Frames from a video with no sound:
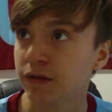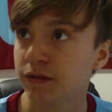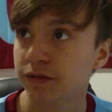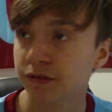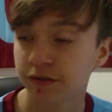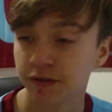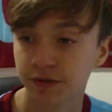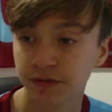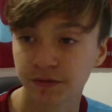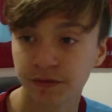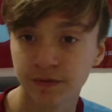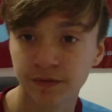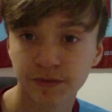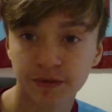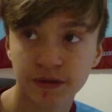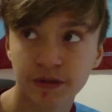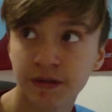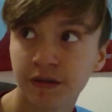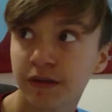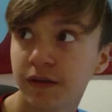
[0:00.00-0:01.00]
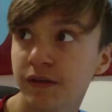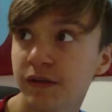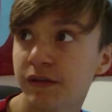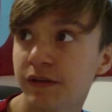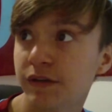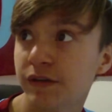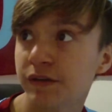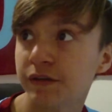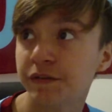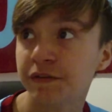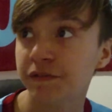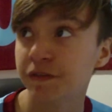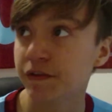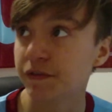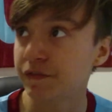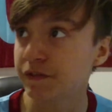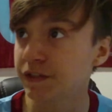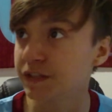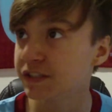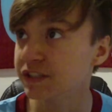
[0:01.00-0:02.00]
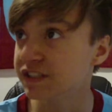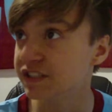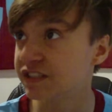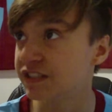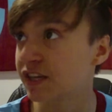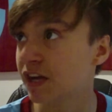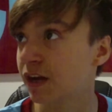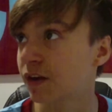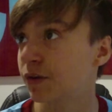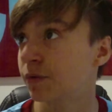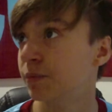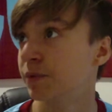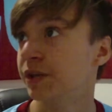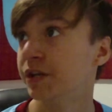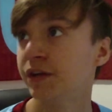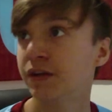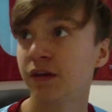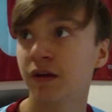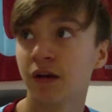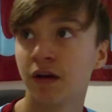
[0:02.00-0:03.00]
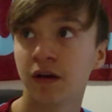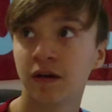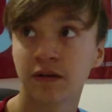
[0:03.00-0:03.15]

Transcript: So in the 52nd minute,